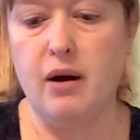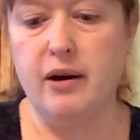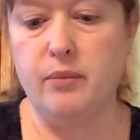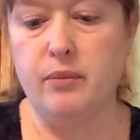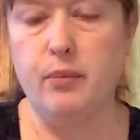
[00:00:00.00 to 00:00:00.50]

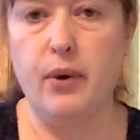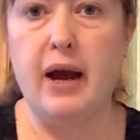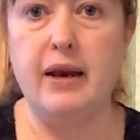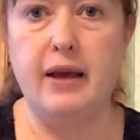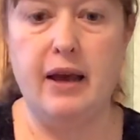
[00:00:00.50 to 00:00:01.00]
And
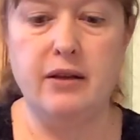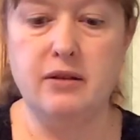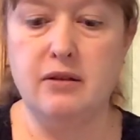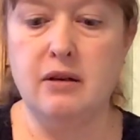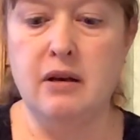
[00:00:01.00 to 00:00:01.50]
Brad
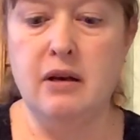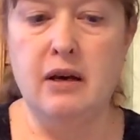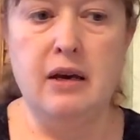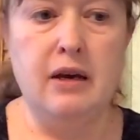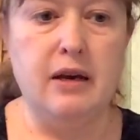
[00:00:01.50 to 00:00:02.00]
Gates
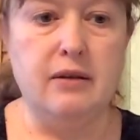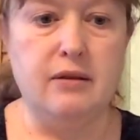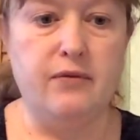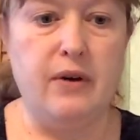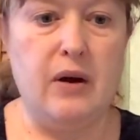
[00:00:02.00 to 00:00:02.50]
is
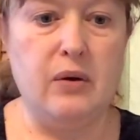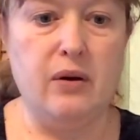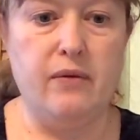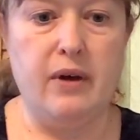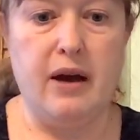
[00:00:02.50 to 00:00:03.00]
the founder
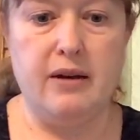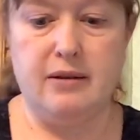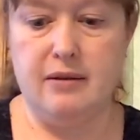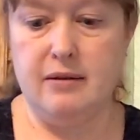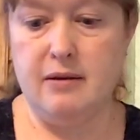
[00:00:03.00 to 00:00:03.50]
of that